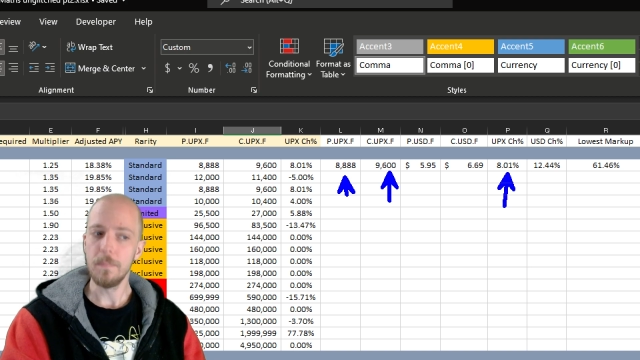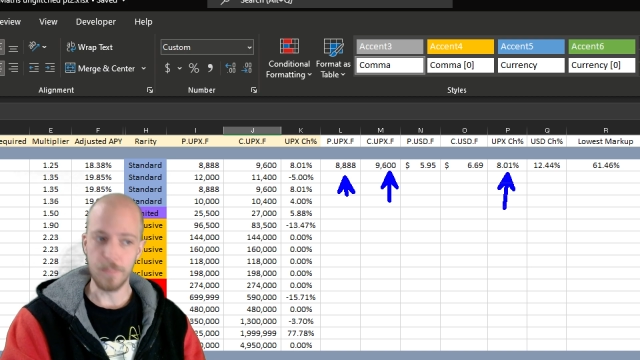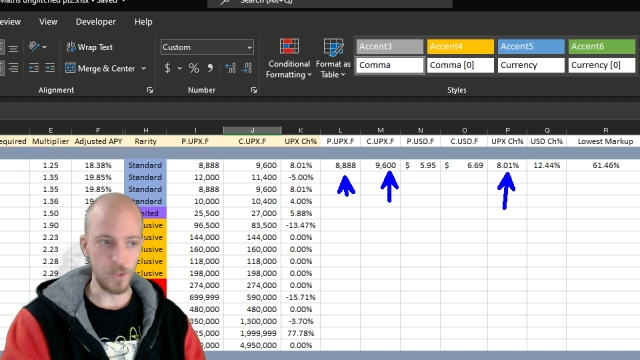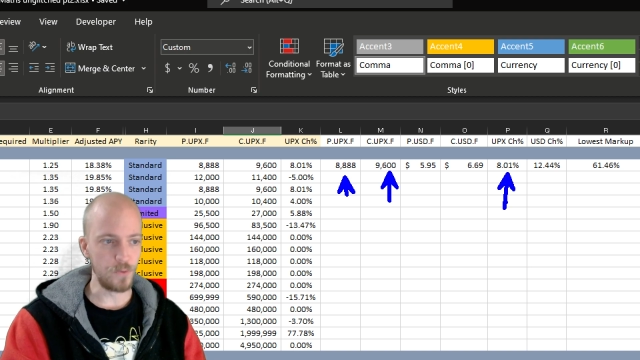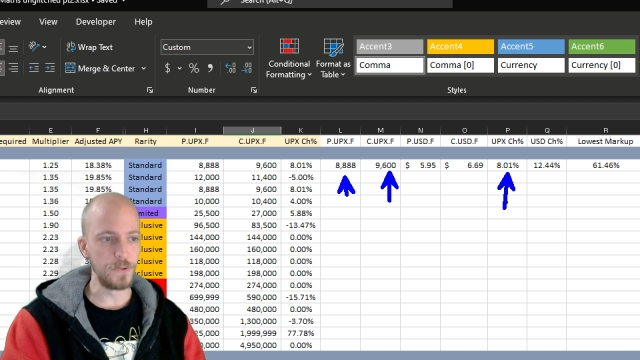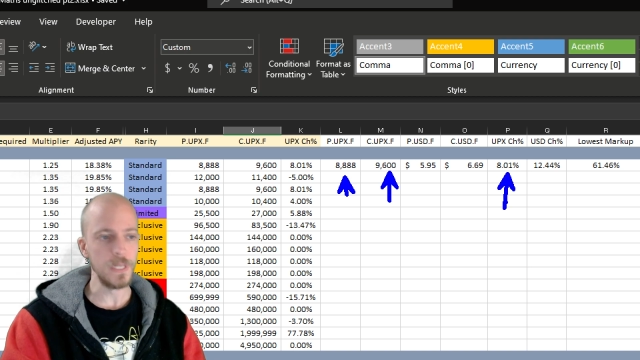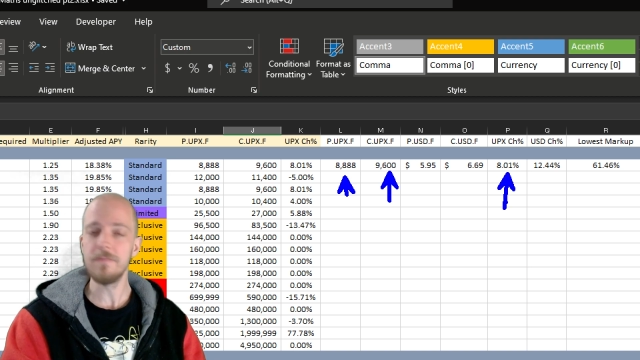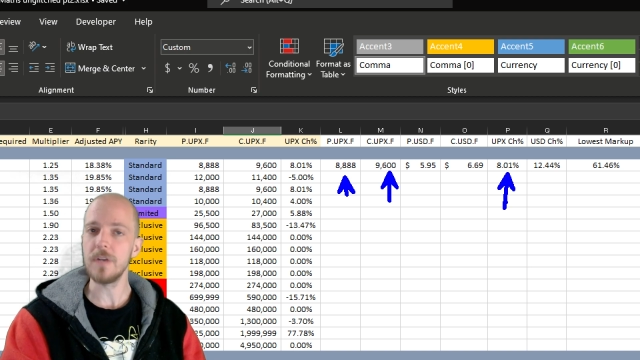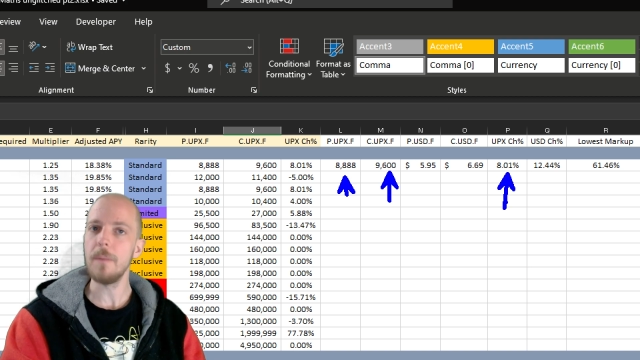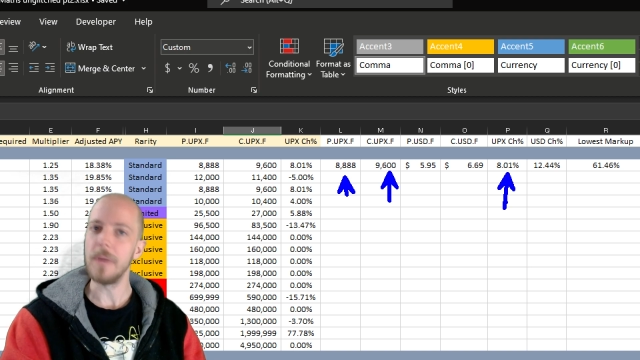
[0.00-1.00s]
Beautiful
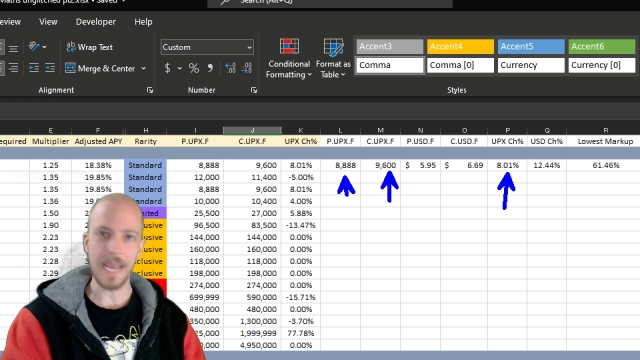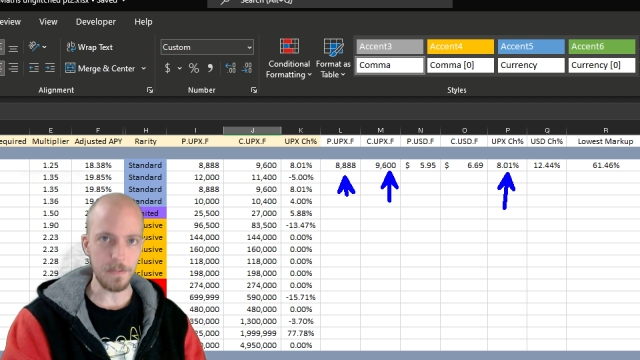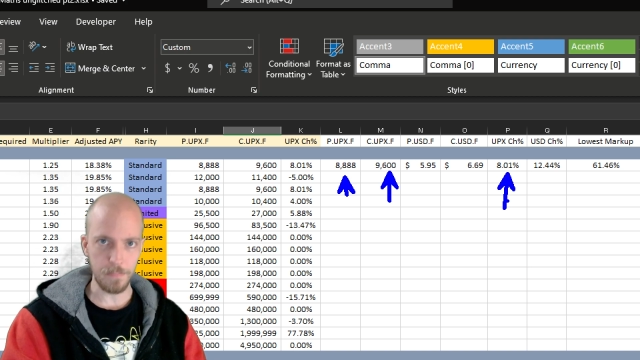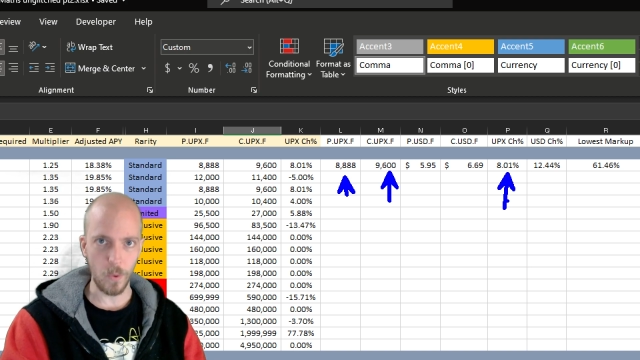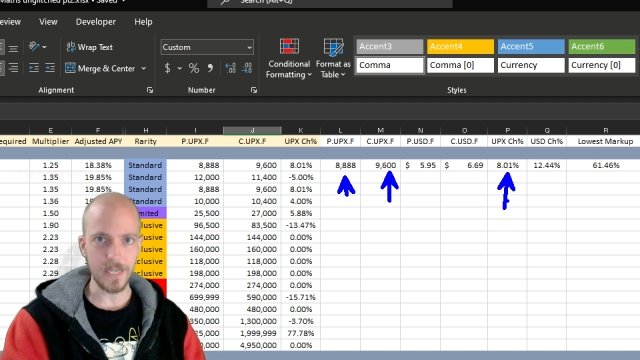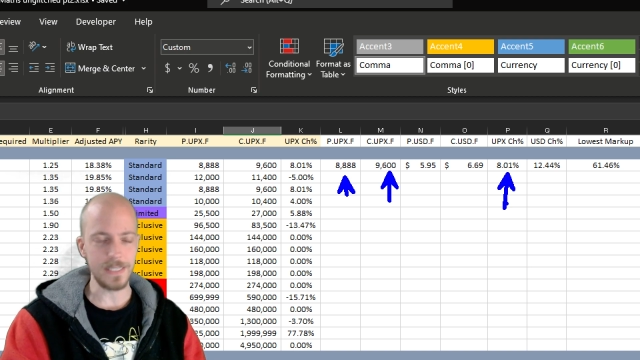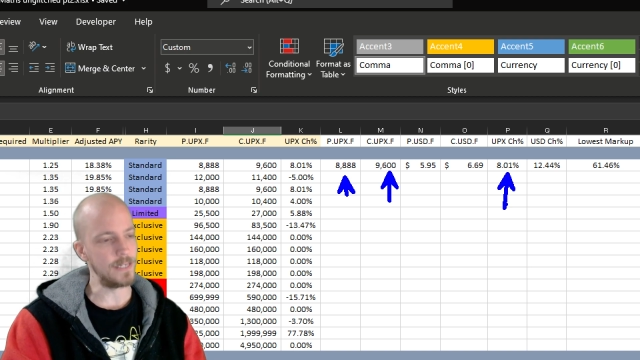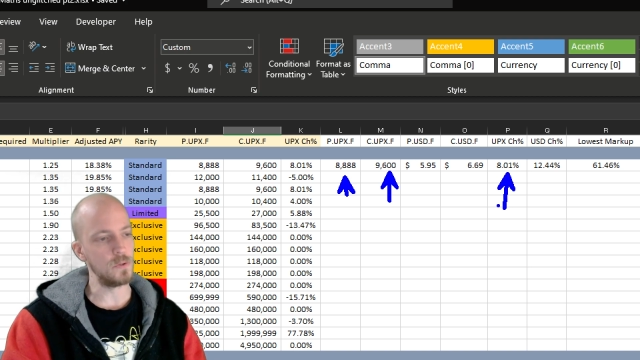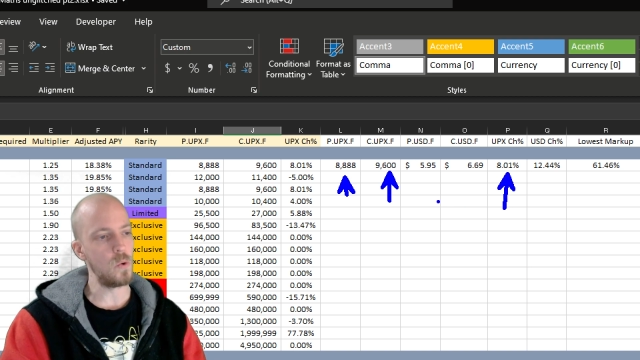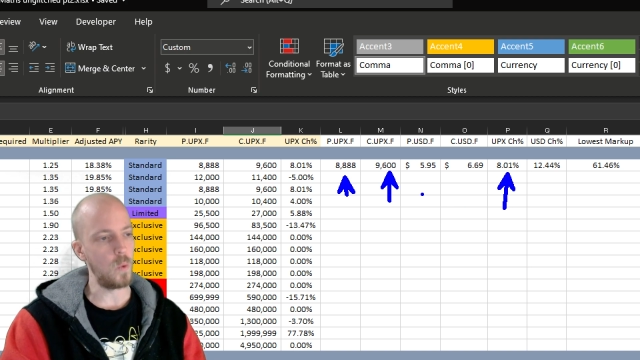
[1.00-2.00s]
lift, up
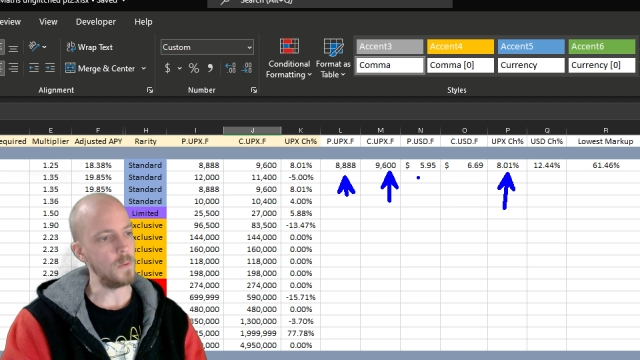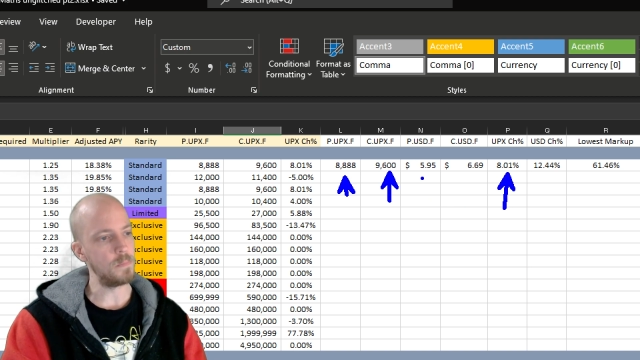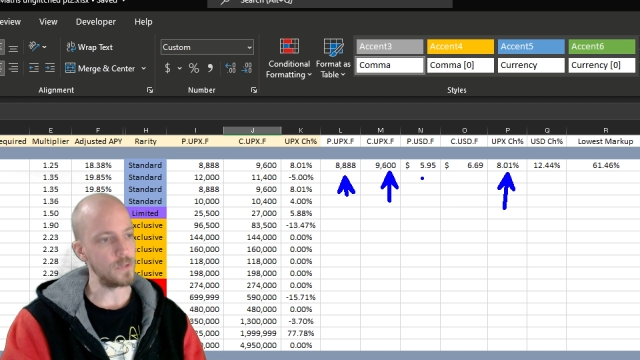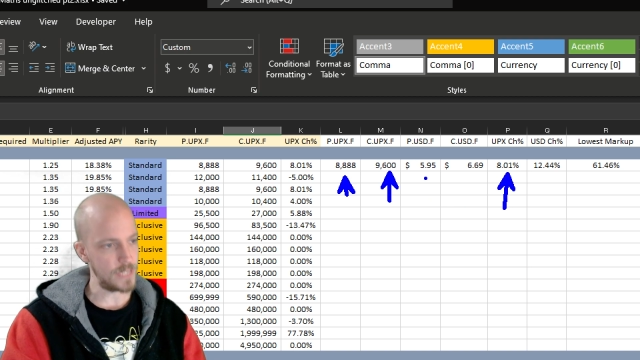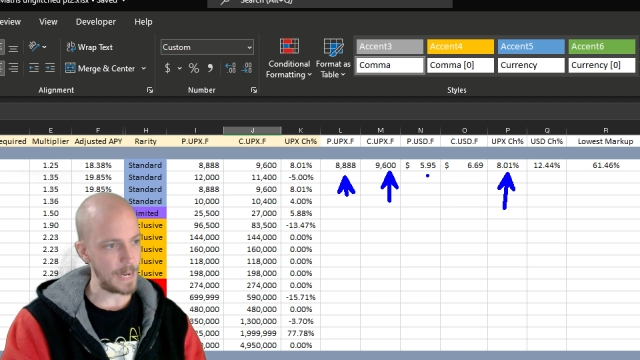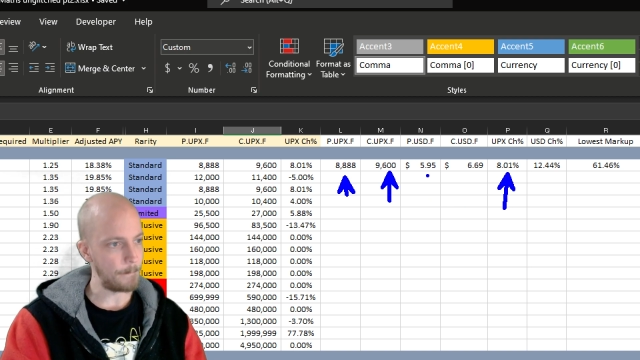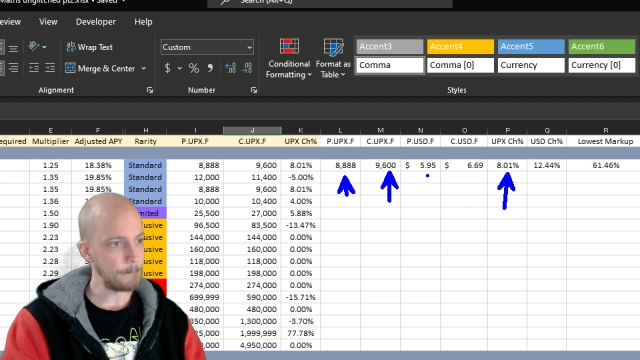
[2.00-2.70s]
8.01%.